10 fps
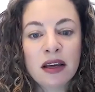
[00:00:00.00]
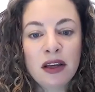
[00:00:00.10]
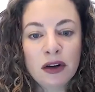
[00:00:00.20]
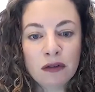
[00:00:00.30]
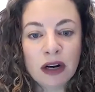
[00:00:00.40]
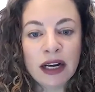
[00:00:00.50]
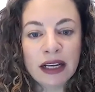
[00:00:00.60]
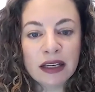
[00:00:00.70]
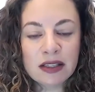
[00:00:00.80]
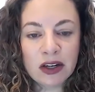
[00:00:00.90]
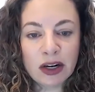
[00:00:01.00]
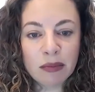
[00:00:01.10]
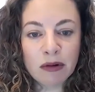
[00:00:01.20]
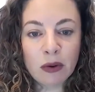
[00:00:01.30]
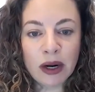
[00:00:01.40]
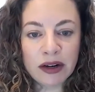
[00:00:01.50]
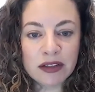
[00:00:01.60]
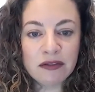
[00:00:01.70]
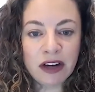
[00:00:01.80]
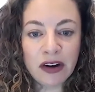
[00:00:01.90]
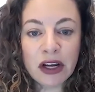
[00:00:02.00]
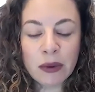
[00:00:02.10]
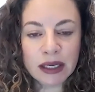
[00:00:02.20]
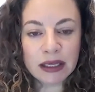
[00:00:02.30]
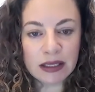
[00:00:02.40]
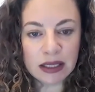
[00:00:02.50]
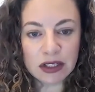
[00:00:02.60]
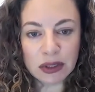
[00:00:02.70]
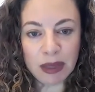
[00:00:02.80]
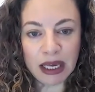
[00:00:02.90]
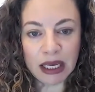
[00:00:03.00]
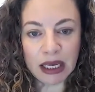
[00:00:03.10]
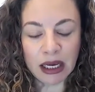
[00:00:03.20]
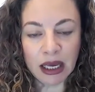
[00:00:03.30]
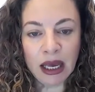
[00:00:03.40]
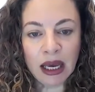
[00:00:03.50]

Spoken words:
you know, running a startup requires very quick decision making.